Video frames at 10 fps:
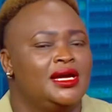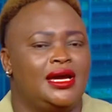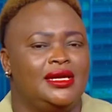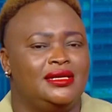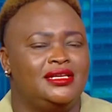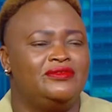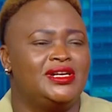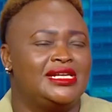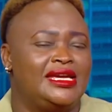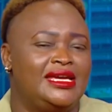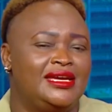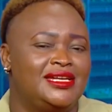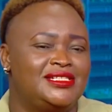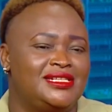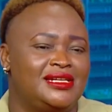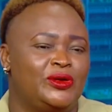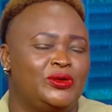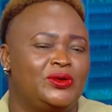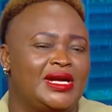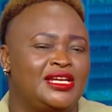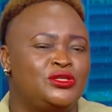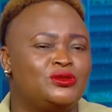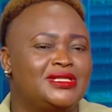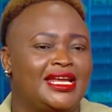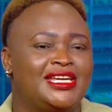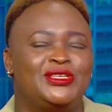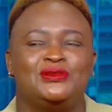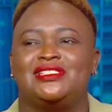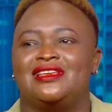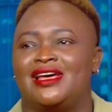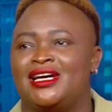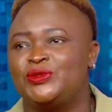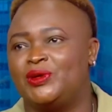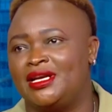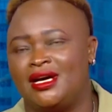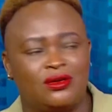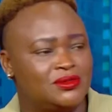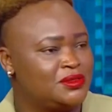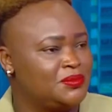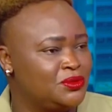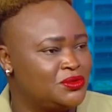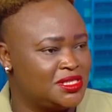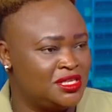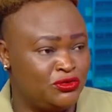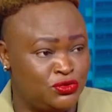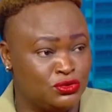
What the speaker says: I hate or I don't like using that word house, because, mm, if you,